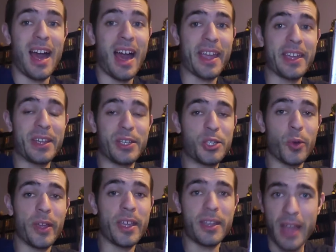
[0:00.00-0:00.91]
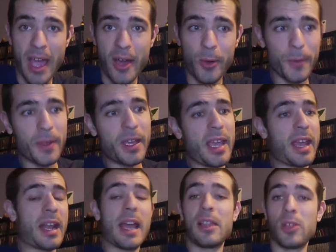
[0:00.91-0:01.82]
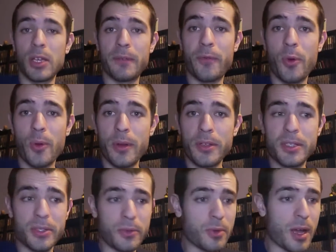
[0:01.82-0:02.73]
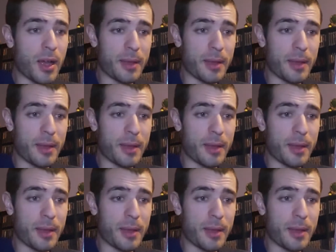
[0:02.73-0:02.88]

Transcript: I can enjoy it now, and I looking forward to